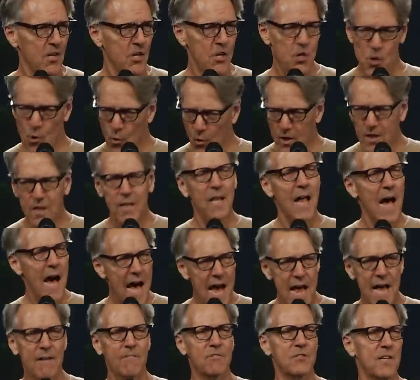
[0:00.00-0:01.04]
Your
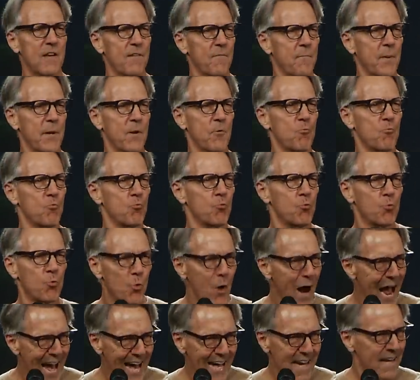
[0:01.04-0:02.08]
lives have been
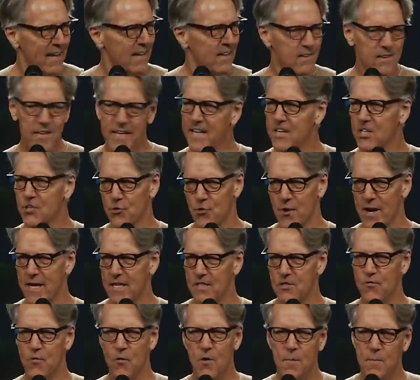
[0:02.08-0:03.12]
radically
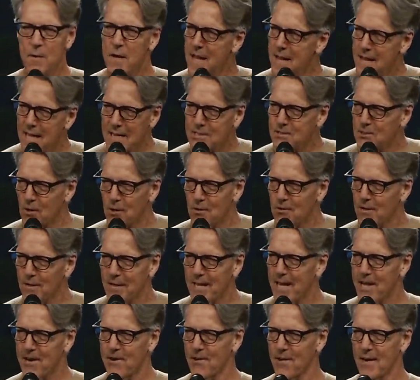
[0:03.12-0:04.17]
transformed. That's all the
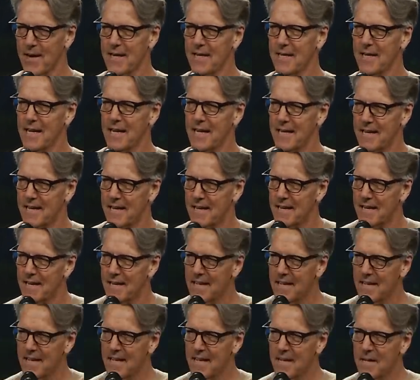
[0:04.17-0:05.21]
letter I need.
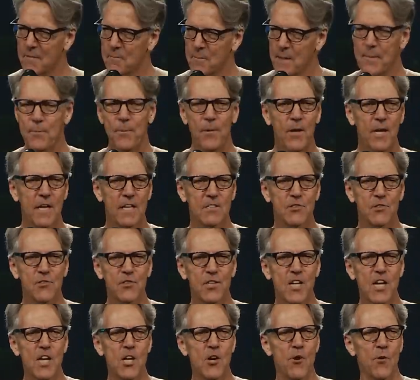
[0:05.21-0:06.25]
People can
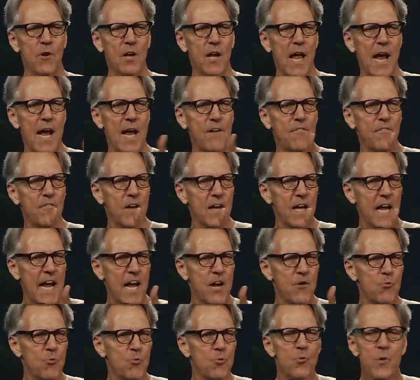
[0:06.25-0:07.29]
see your life
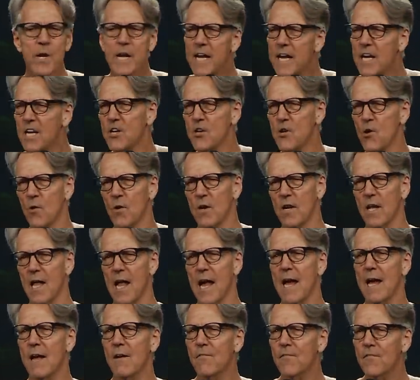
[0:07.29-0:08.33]
and read your
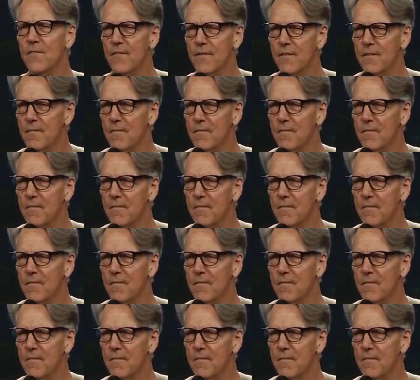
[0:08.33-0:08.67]
life